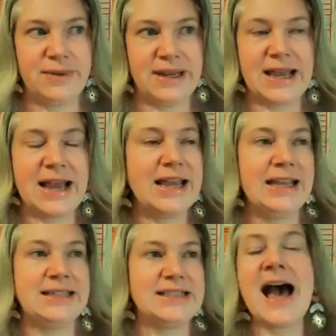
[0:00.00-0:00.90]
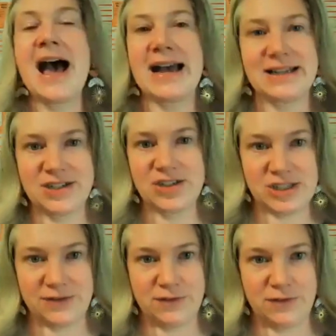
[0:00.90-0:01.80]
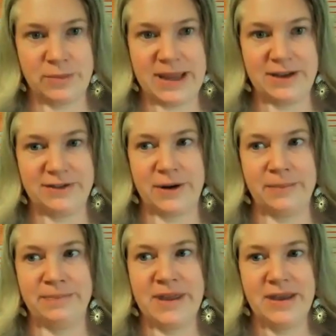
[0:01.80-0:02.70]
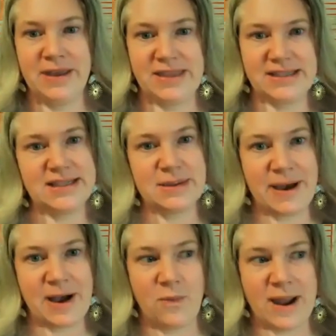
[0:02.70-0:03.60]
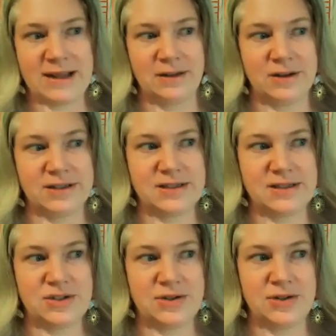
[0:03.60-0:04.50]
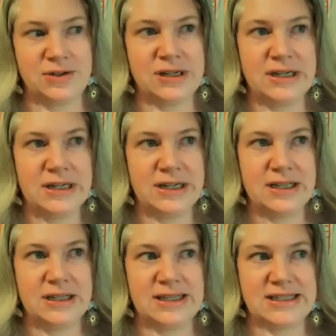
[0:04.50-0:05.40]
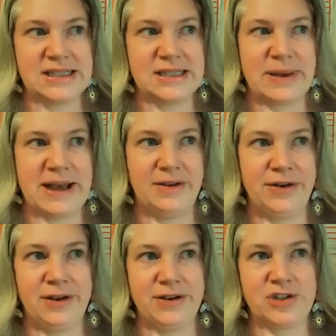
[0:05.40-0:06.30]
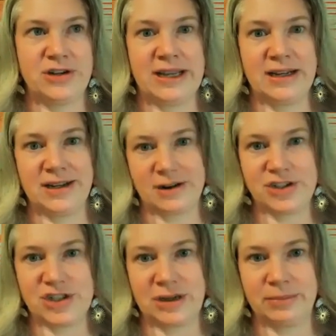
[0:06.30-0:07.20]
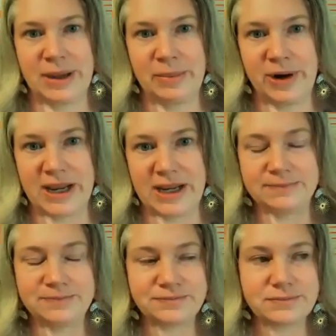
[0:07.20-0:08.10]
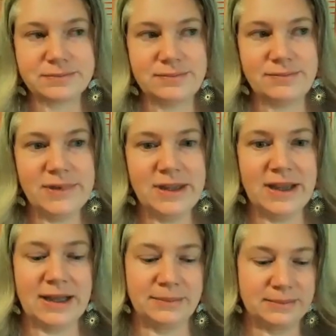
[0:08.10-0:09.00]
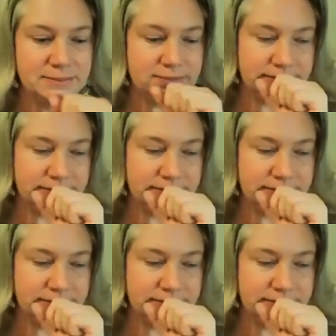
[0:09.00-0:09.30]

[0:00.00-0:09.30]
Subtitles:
It's had to shift for me from this is about weight loss to this is about nurturing and nourishing my body, and